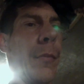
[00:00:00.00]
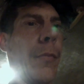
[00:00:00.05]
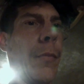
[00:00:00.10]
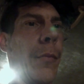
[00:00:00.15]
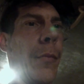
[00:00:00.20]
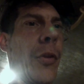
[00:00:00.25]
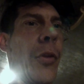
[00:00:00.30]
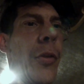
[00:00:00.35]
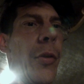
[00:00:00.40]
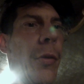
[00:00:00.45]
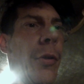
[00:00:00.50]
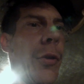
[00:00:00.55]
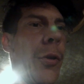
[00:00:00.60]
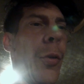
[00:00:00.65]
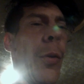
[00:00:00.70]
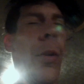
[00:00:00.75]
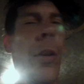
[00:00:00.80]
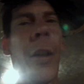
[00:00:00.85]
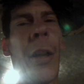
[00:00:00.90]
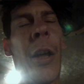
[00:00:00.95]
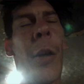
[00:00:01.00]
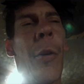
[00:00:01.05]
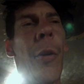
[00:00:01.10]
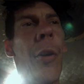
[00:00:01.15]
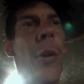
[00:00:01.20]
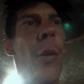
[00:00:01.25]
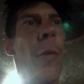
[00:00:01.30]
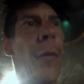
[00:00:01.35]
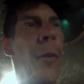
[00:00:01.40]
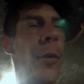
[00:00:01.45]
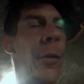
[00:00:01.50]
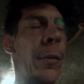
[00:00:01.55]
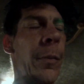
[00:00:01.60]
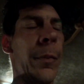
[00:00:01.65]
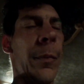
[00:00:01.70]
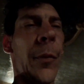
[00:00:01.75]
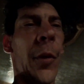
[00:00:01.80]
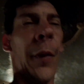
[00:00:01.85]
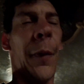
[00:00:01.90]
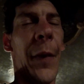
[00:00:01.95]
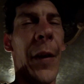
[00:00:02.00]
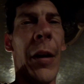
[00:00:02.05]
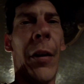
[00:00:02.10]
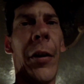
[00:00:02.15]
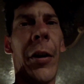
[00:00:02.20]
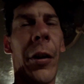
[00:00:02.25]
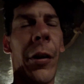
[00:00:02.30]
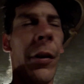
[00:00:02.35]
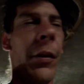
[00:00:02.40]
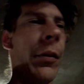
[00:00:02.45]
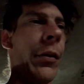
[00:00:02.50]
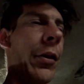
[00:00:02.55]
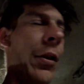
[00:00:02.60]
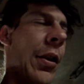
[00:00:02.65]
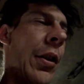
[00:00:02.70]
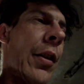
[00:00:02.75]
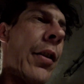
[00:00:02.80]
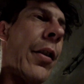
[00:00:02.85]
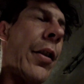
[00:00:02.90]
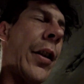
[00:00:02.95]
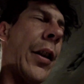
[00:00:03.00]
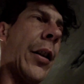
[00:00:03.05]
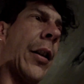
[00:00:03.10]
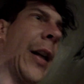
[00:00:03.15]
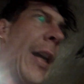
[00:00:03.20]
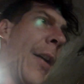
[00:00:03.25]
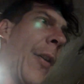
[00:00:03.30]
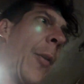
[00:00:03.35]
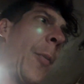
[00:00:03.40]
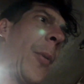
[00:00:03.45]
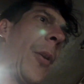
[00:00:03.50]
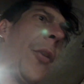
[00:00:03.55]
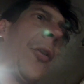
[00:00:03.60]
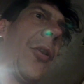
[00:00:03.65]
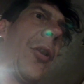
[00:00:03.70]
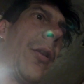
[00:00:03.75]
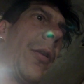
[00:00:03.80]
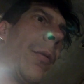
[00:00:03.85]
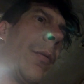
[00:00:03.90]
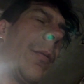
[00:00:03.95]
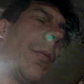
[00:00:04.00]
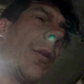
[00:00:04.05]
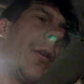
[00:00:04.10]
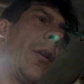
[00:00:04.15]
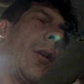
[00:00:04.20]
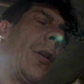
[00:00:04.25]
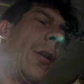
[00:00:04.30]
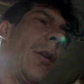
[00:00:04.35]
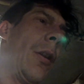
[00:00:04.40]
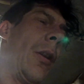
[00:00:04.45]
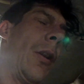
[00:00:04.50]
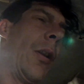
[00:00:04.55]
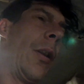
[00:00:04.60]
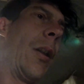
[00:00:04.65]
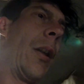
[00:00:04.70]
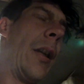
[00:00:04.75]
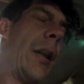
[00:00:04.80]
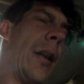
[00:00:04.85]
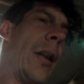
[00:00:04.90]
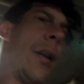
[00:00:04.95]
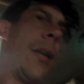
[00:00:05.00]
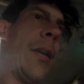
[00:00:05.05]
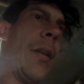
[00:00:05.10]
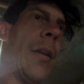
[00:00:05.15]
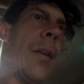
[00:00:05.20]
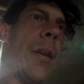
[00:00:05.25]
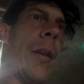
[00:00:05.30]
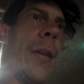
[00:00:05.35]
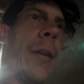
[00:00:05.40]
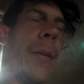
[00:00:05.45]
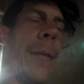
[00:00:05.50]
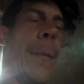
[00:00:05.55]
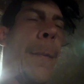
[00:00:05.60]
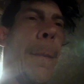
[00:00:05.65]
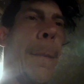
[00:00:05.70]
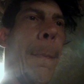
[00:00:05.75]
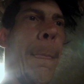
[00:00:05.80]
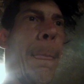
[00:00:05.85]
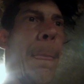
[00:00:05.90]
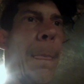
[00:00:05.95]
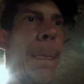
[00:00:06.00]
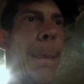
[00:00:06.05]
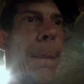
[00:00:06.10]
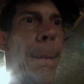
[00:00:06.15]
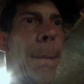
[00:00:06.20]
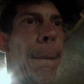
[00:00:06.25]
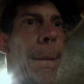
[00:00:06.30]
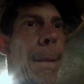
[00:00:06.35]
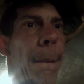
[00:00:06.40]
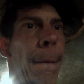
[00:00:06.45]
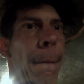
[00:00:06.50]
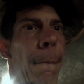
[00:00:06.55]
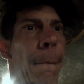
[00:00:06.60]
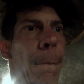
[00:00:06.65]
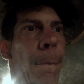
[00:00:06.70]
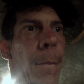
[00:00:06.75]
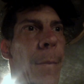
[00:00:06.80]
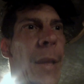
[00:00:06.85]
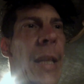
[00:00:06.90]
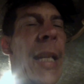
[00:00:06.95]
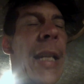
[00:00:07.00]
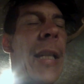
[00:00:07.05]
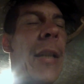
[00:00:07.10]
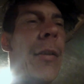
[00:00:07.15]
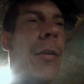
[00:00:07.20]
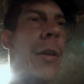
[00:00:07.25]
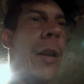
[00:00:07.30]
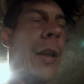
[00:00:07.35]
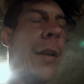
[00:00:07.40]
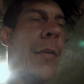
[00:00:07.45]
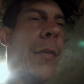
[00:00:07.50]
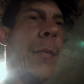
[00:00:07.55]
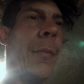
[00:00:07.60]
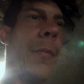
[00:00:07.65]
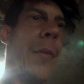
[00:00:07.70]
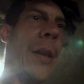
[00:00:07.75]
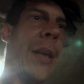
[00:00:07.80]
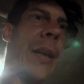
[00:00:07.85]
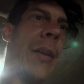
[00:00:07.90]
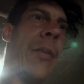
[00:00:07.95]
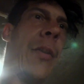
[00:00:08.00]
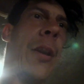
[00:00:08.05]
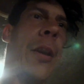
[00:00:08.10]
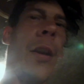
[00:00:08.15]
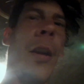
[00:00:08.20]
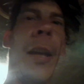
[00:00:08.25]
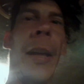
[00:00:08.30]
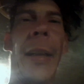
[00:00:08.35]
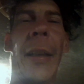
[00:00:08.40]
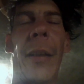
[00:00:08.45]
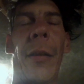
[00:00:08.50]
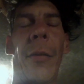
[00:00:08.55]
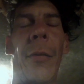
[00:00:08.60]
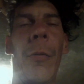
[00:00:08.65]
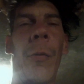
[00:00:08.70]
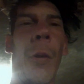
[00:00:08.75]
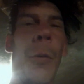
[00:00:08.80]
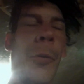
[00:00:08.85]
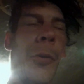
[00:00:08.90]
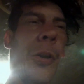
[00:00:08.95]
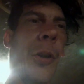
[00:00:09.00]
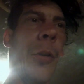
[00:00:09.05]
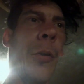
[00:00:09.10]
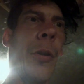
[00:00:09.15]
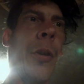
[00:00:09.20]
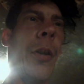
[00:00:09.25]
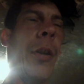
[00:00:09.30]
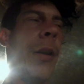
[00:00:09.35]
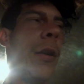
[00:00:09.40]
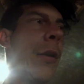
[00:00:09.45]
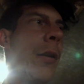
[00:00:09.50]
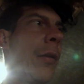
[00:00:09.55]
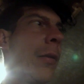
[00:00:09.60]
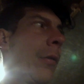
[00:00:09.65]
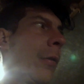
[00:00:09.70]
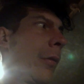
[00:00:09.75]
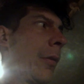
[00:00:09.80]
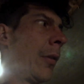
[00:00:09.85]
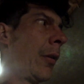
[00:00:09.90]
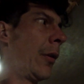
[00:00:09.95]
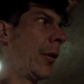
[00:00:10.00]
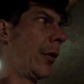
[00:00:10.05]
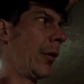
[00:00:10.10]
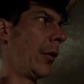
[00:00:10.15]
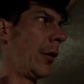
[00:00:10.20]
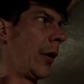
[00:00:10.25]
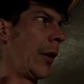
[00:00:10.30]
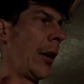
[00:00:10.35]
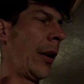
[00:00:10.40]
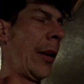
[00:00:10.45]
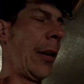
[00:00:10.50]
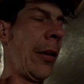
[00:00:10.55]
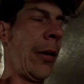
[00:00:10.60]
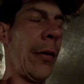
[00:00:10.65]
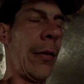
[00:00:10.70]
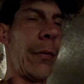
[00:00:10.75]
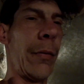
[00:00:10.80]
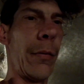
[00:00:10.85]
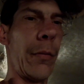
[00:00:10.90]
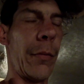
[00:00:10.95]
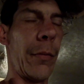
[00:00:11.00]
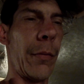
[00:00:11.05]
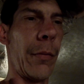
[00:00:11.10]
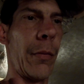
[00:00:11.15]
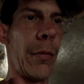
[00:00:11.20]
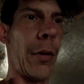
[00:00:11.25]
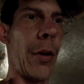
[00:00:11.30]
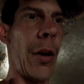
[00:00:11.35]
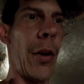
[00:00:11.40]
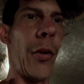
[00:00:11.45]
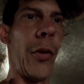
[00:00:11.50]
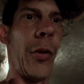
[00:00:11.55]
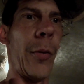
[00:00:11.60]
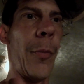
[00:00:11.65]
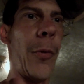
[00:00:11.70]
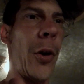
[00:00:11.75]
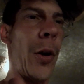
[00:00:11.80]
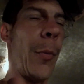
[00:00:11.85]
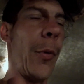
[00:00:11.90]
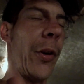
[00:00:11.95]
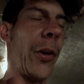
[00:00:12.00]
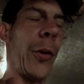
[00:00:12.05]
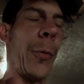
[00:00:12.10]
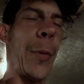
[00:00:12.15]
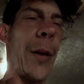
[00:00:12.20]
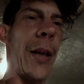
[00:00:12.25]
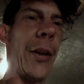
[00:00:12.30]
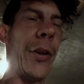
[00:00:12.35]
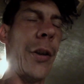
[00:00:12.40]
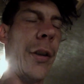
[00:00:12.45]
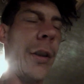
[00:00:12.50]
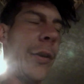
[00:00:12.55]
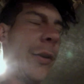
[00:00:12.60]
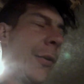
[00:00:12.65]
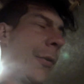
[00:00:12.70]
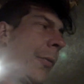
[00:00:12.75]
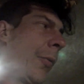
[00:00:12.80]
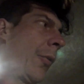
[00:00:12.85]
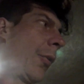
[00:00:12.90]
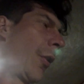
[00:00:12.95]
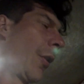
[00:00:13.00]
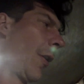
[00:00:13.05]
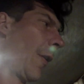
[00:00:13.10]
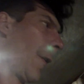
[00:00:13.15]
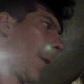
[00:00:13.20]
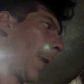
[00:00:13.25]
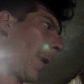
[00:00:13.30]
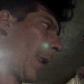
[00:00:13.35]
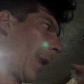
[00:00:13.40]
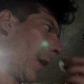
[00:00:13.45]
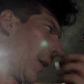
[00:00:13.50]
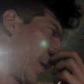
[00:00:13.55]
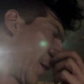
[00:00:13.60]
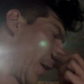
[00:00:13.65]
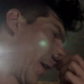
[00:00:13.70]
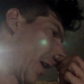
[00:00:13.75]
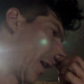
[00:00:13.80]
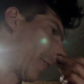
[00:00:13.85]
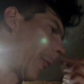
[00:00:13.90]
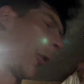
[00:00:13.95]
sort of going over the failure on how the piston and heat and things didn't like what was going on and caused some thermal expansion issues. But